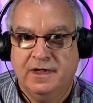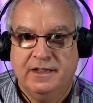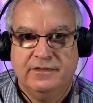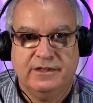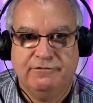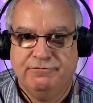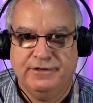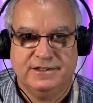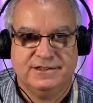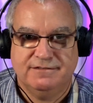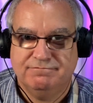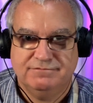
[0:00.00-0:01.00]
they
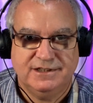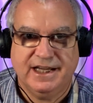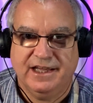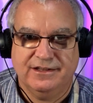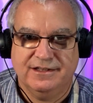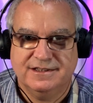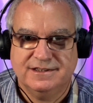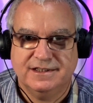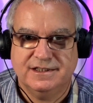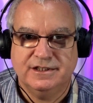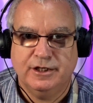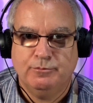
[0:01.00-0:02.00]
fit together. So
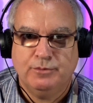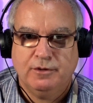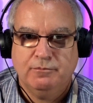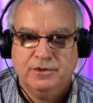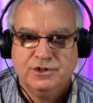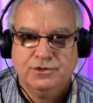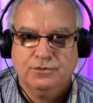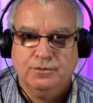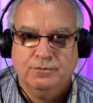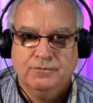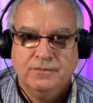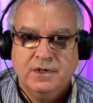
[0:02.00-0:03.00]
there's no problem at
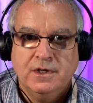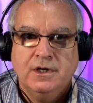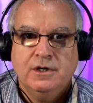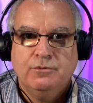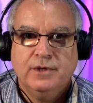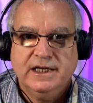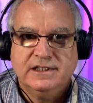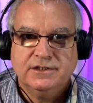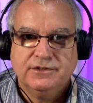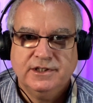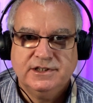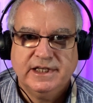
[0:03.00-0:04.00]
all. Right, so
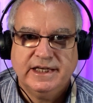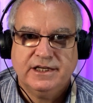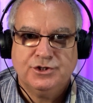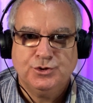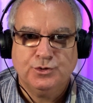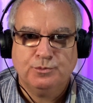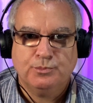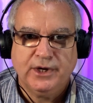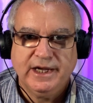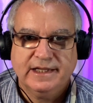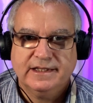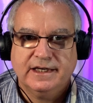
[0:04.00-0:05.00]
I'm going to take a short
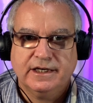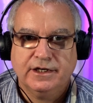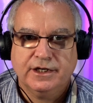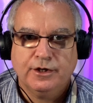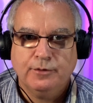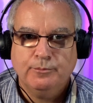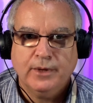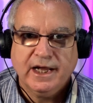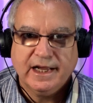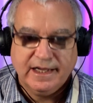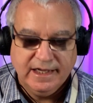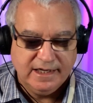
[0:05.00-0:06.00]
break, then I'm going to come
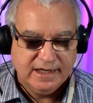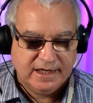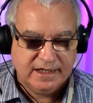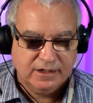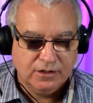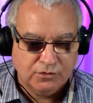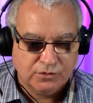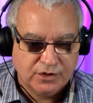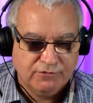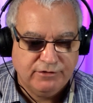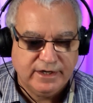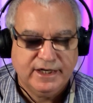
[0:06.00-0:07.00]
back and look
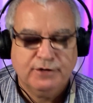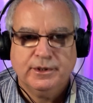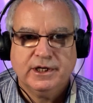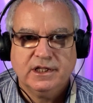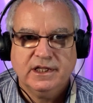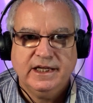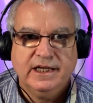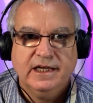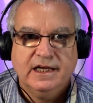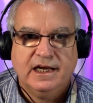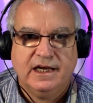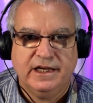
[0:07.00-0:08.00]
very quickly
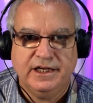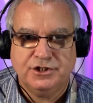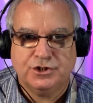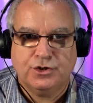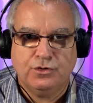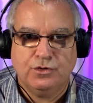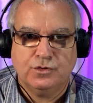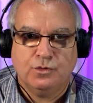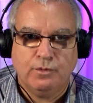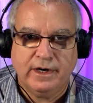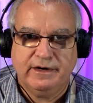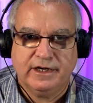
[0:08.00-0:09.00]
at each chord,
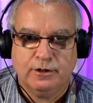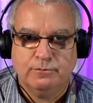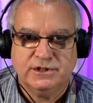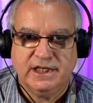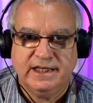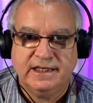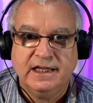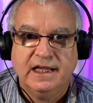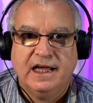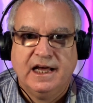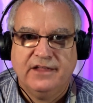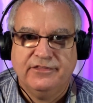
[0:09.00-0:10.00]
where it comes in, and